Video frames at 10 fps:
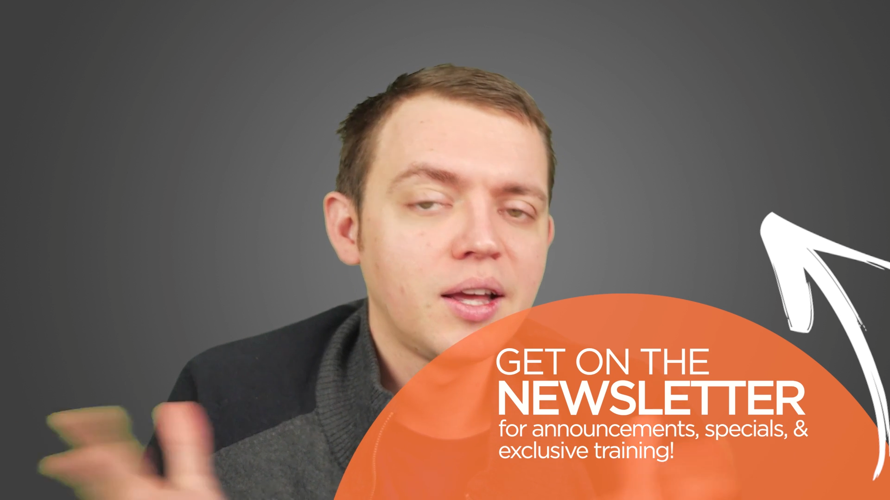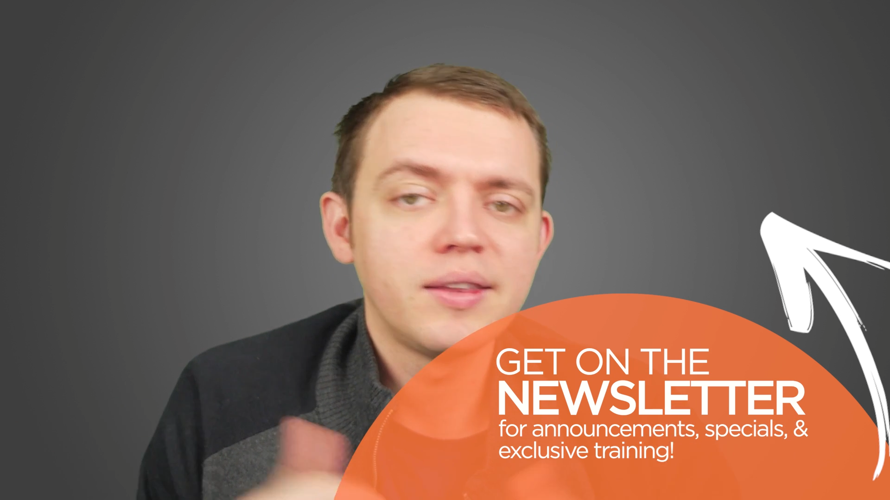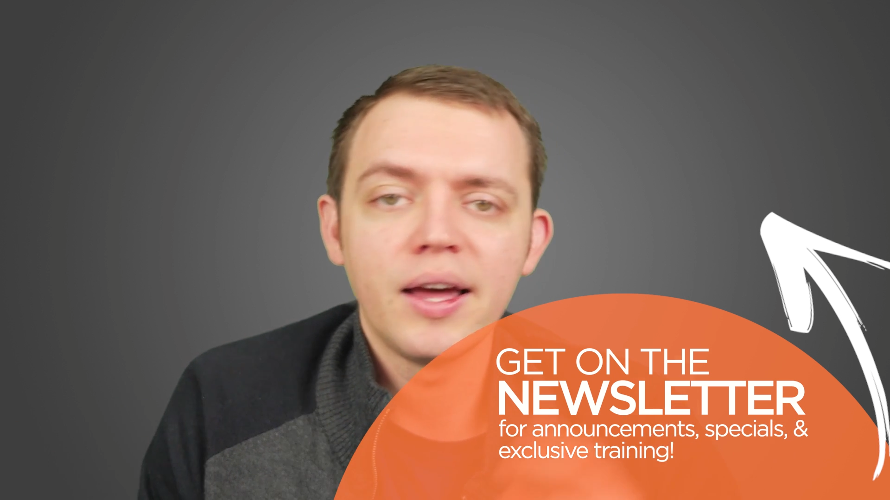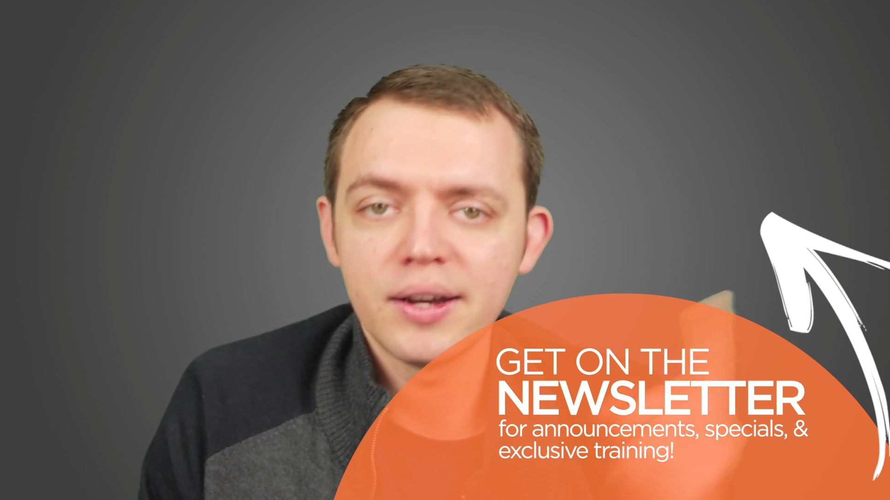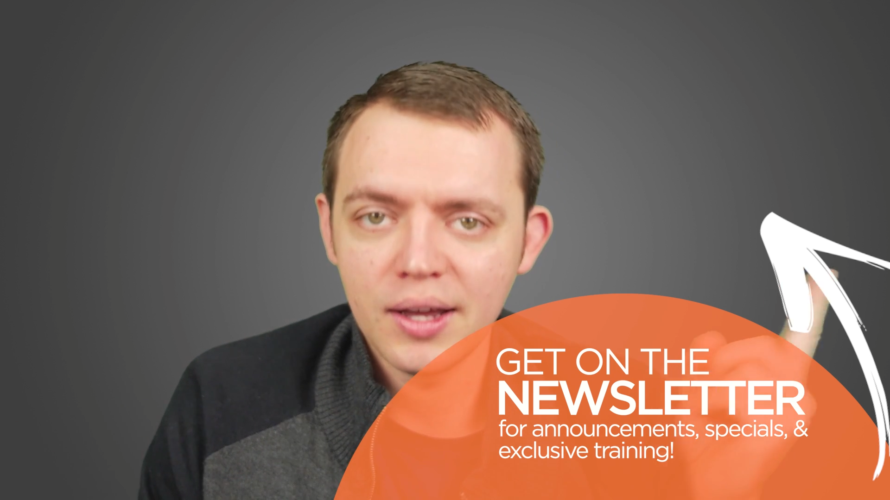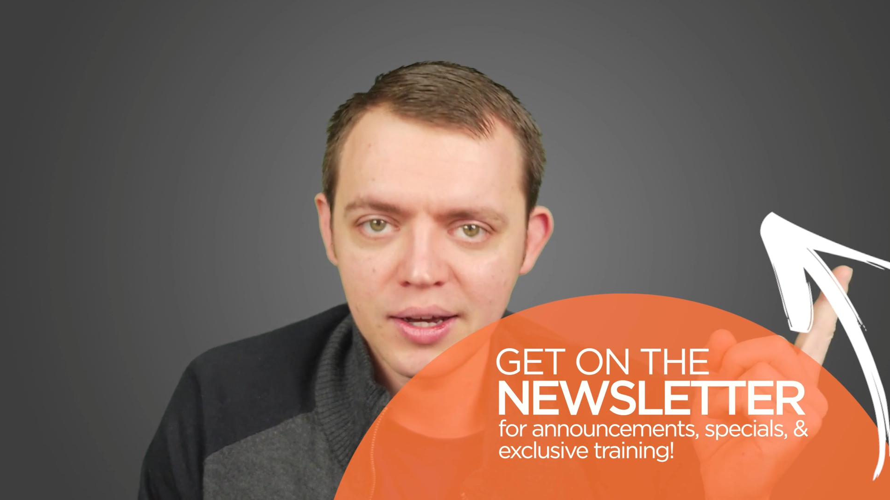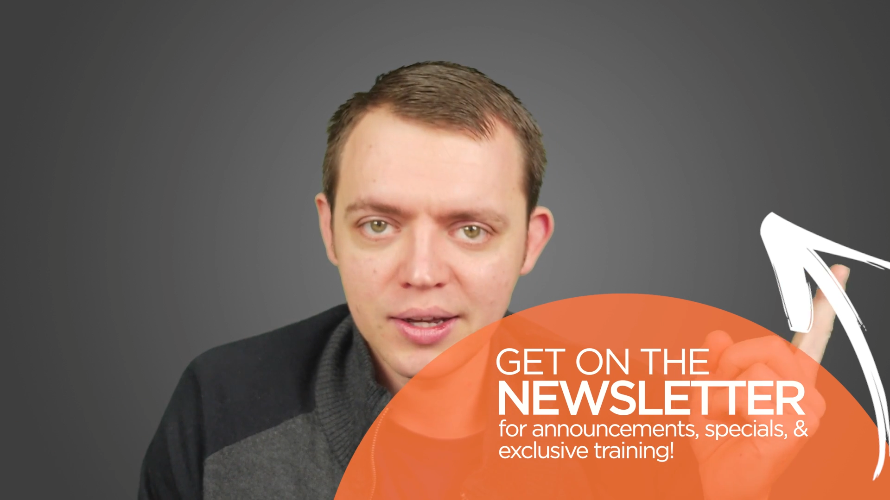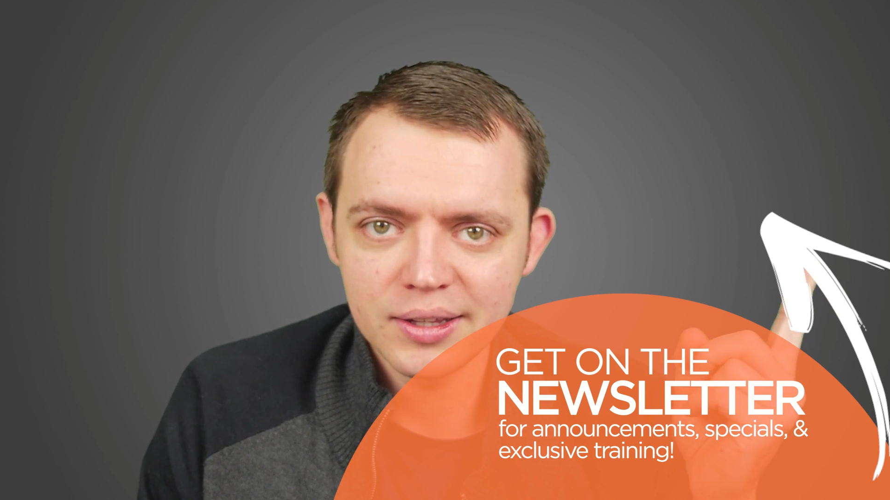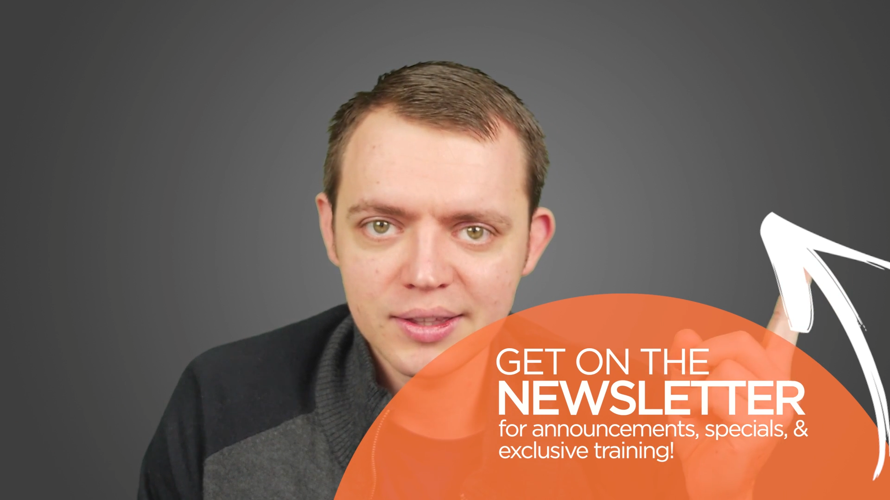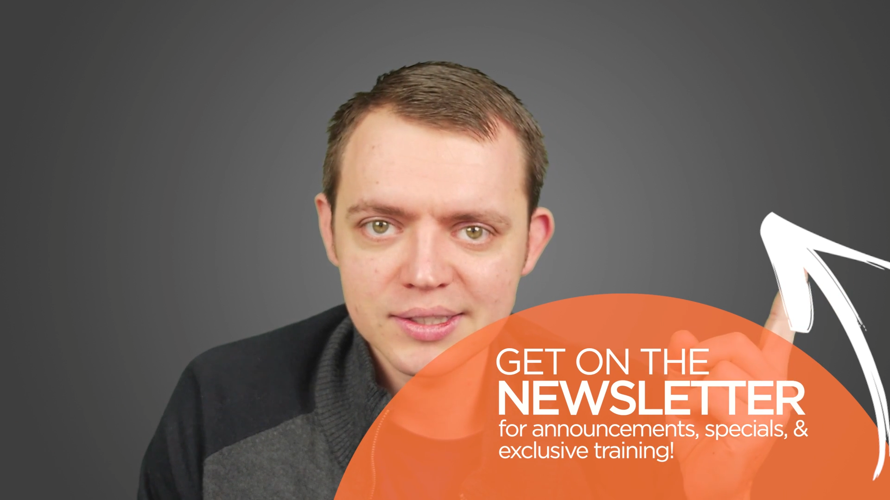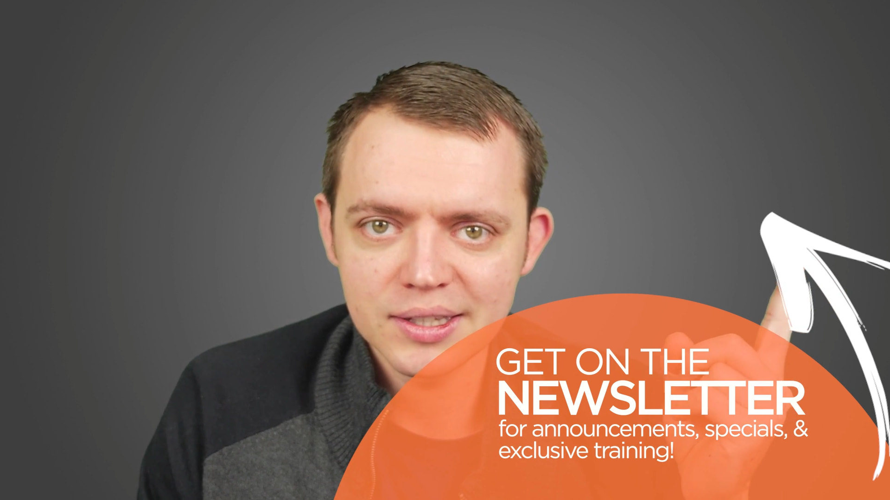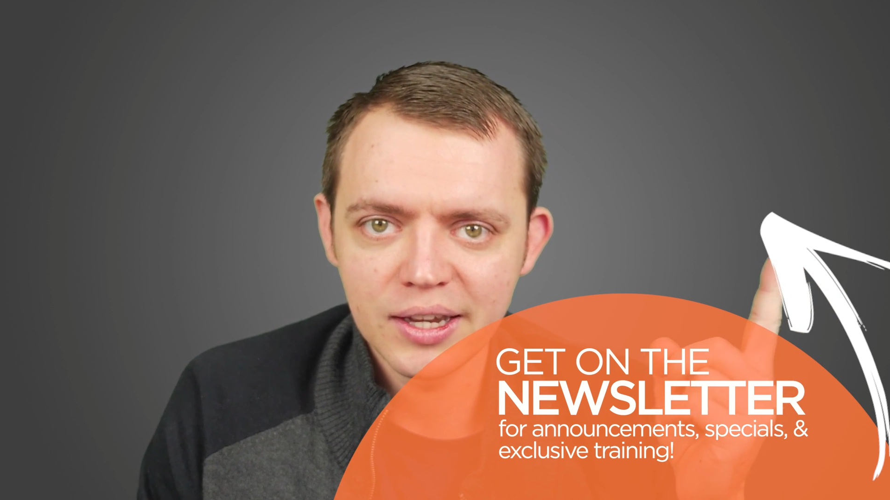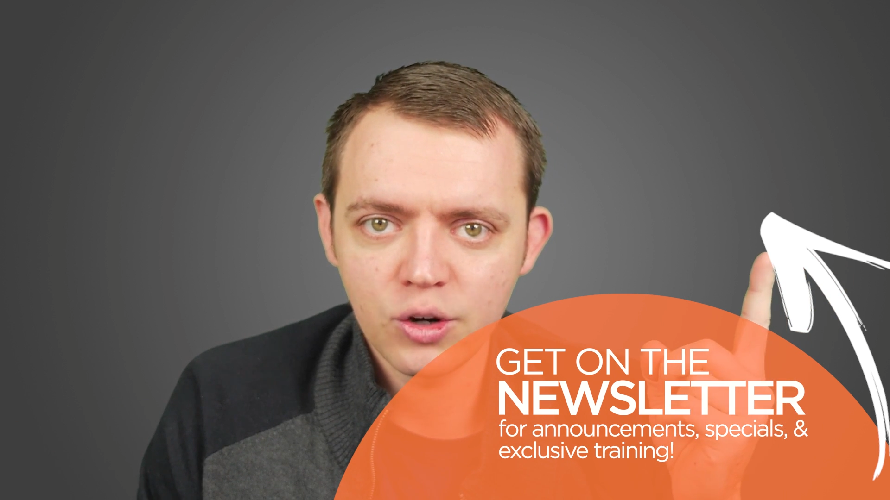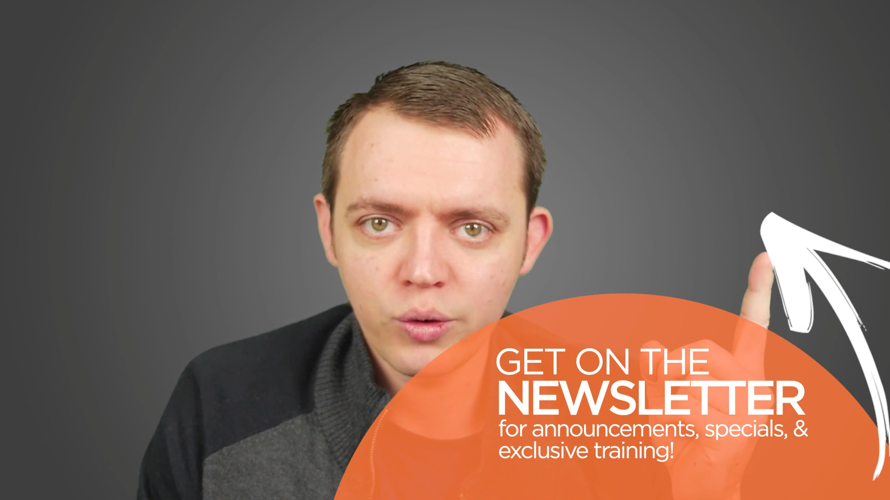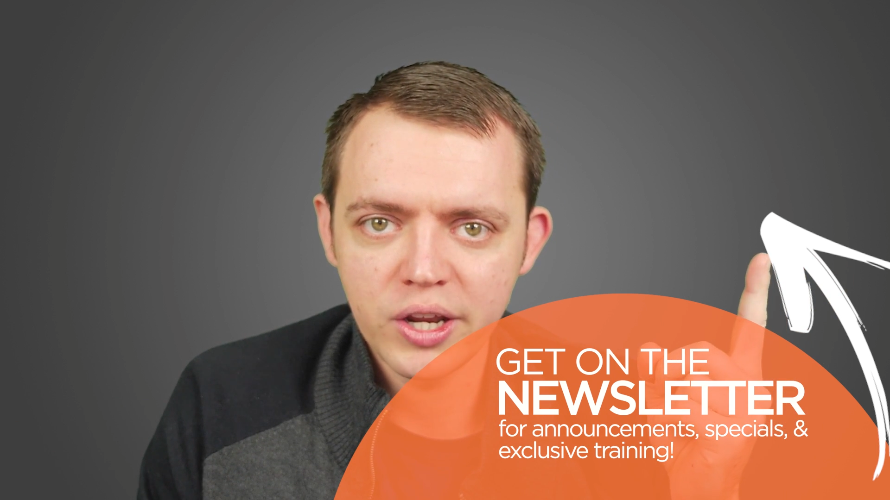then uh, click this
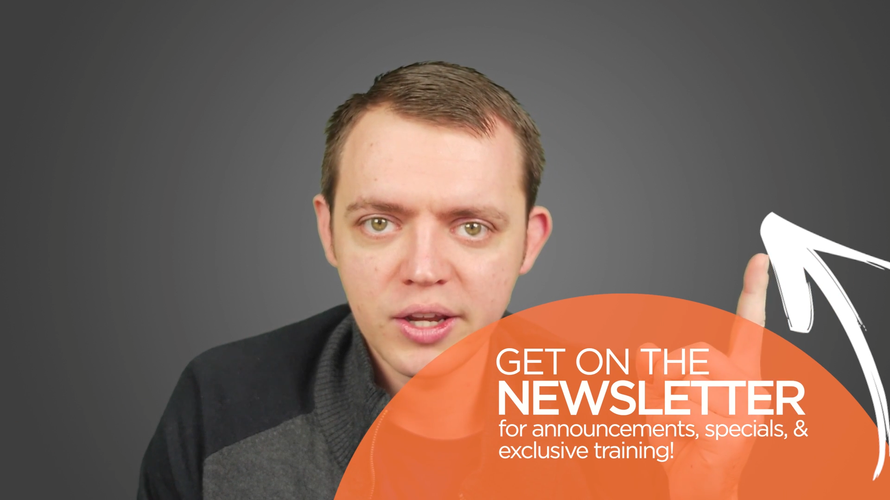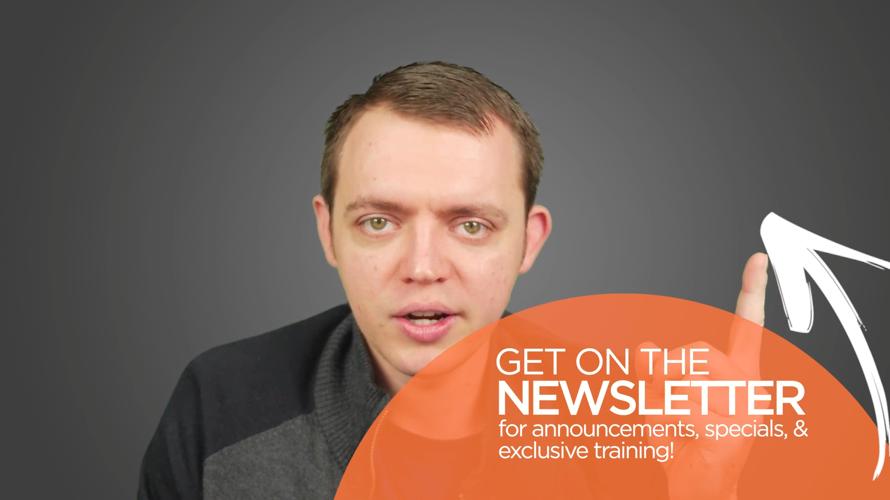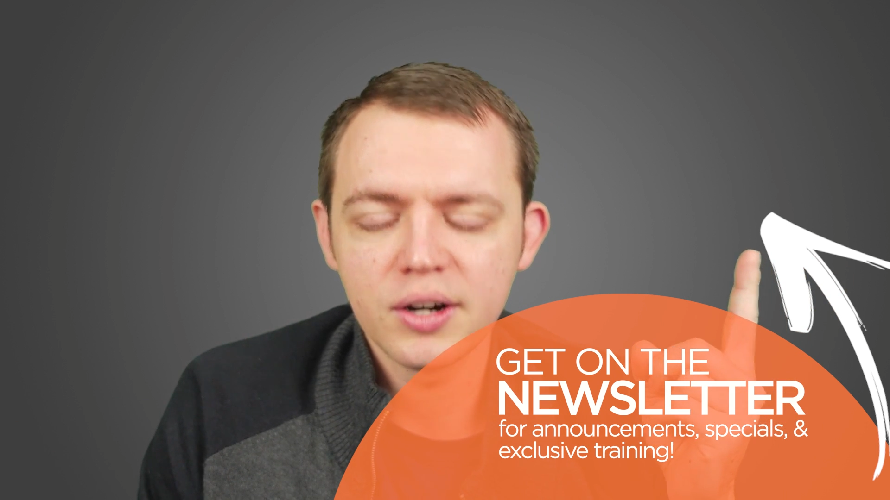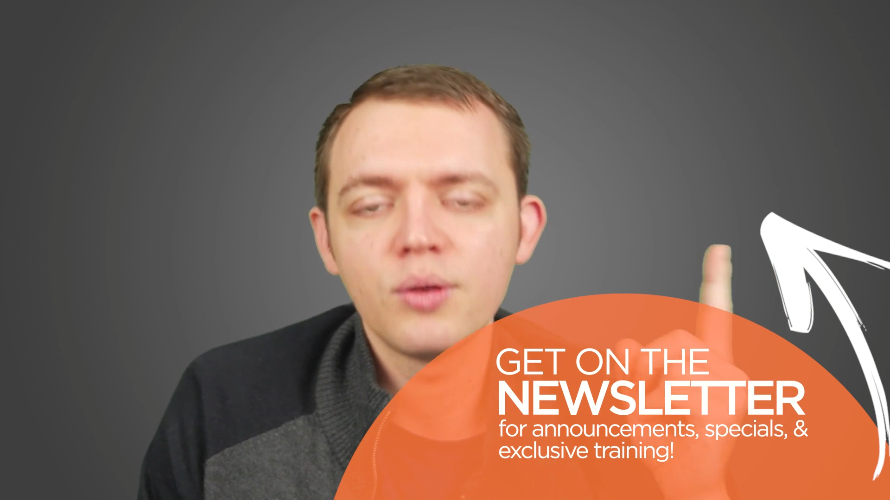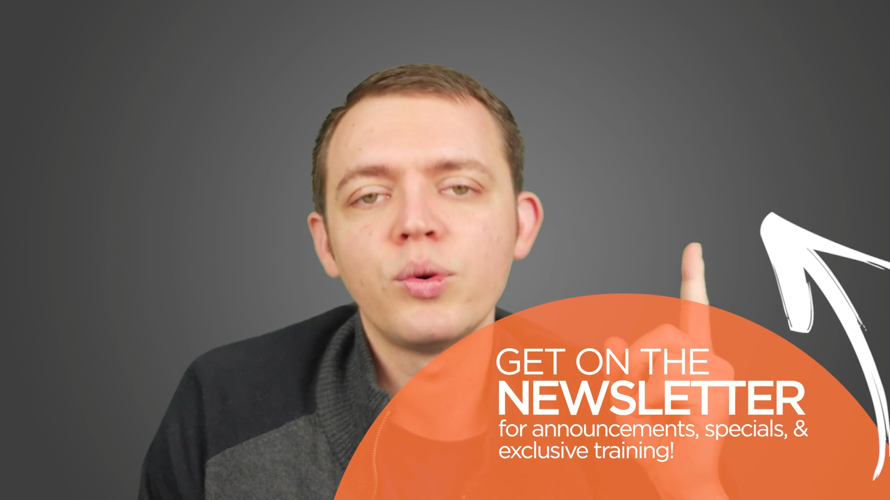link right here.